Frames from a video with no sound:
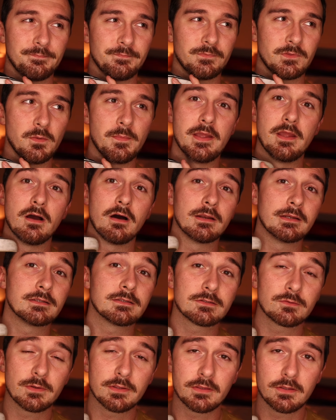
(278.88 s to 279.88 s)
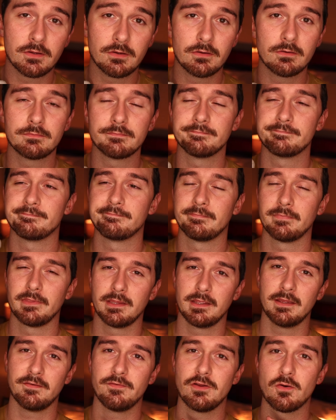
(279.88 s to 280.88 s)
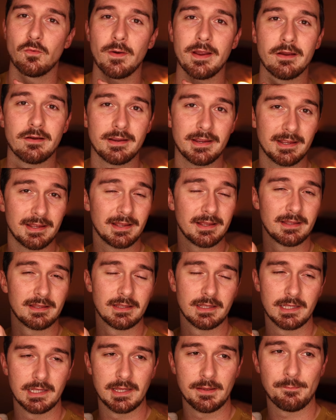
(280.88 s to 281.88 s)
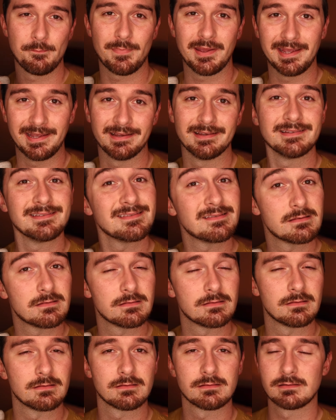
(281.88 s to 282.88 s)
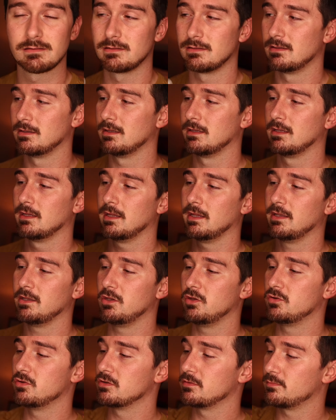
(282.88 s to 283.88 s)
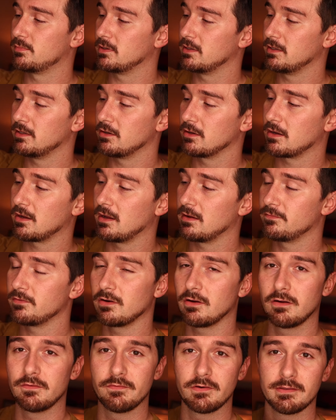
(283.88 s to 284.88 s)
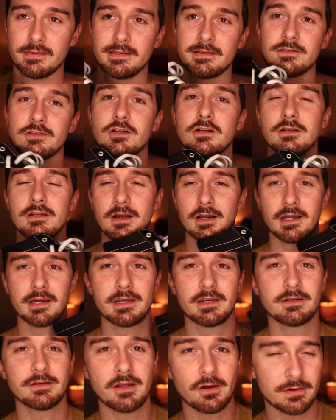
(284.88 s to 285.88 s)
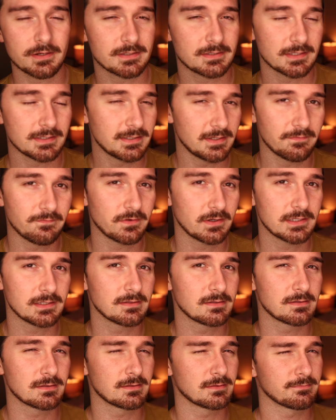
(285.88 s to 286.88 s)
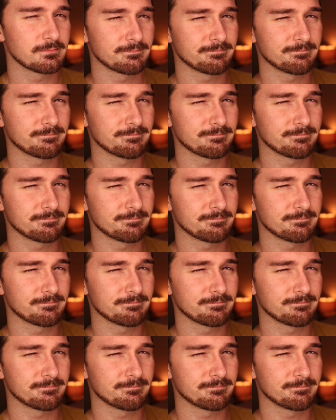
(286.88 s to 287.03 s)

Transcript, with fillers: To be honest with you, if you're wearing pants and you just put your cover over this, you're not going to notice a difference.